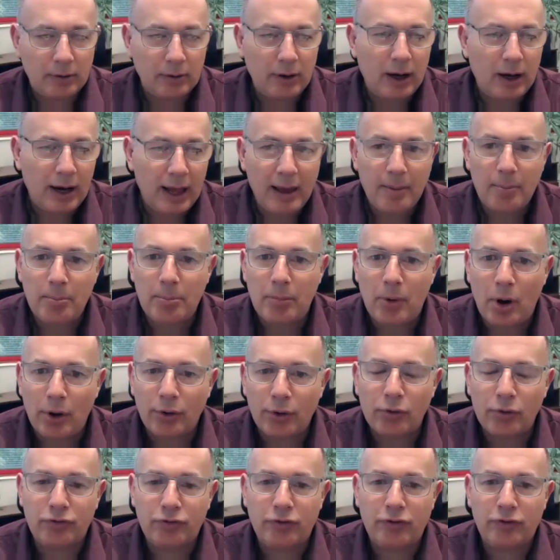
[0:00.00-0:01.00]
a lab
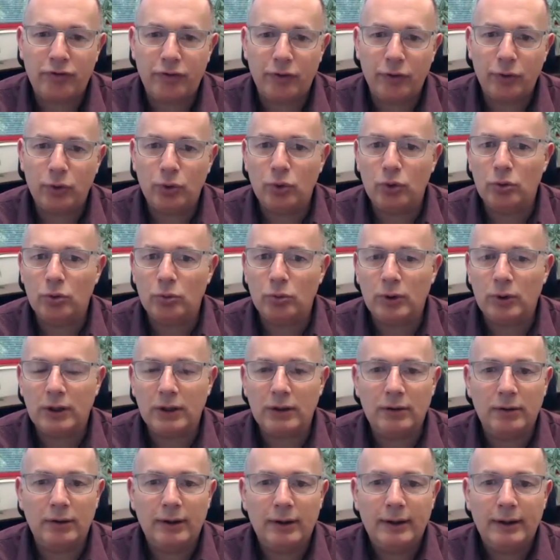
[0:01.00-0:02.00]
model for flu, and
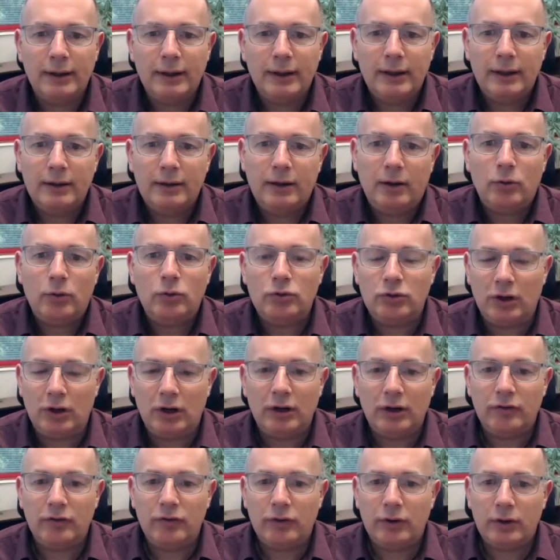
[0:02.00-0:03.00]
we
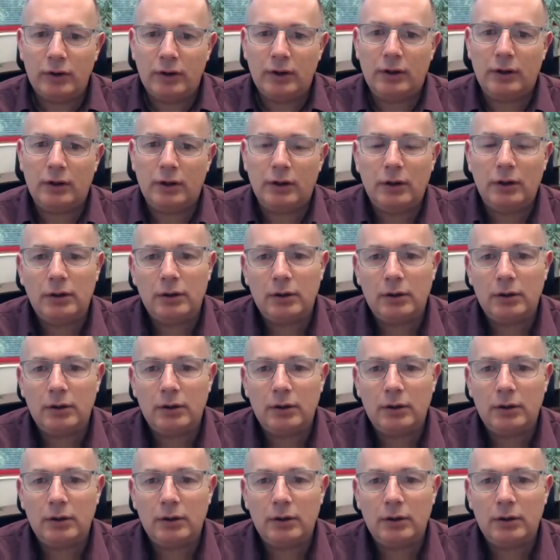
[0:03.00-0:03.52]
delivered